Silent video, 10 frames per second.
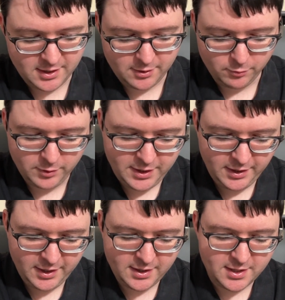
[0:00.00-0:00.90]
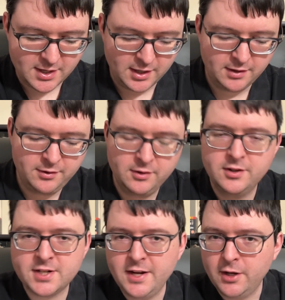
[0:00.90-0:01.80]
really the other
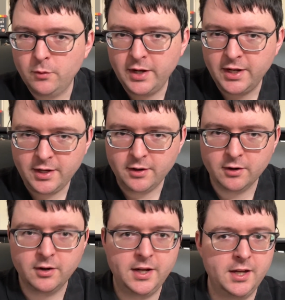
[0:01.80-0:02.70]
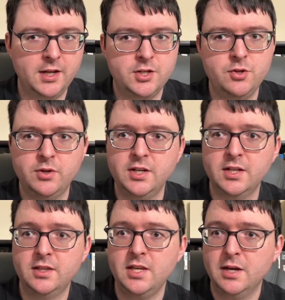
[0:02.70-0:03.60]
takeaway here is you can
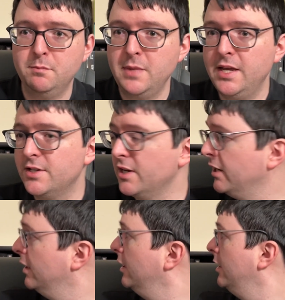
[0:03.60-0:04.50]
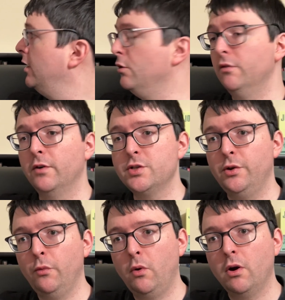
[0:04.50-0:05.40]
get the amazing Universal
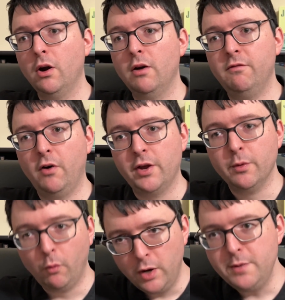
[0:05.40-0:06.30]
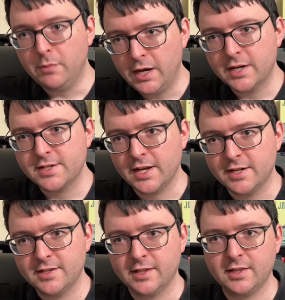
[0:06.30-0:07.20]
Noir Volume 1 box
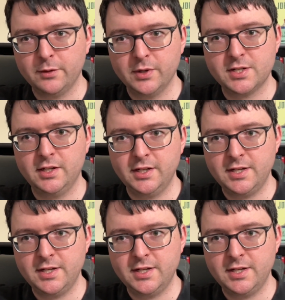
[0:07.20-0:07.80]
set that they recently